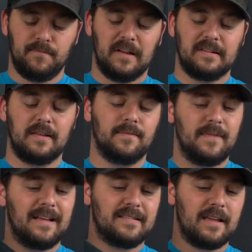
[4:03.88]
like I said,
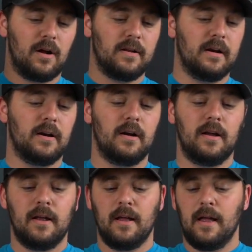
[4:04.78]
that said on
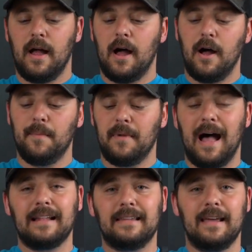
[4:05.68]
here,
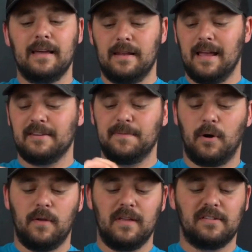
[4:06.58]
I did
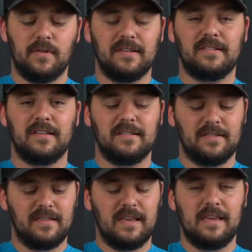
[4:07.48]
SBR this, so this
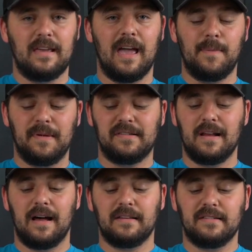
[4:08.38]
is the
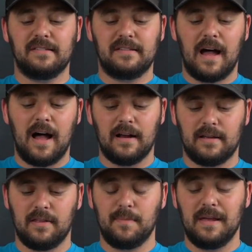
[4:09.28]
APC9
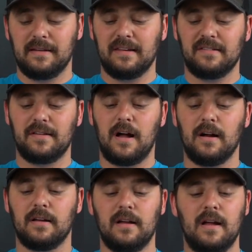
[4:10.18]
stock, the B&T
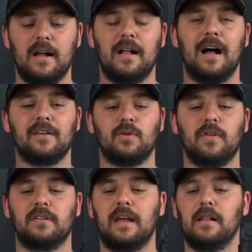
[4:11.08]
stock. I was going to
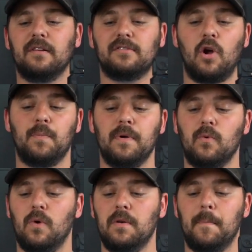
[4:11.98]
get the
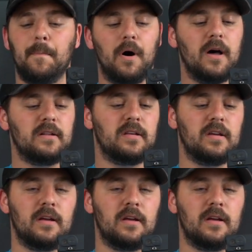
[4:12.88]
telescoping one, but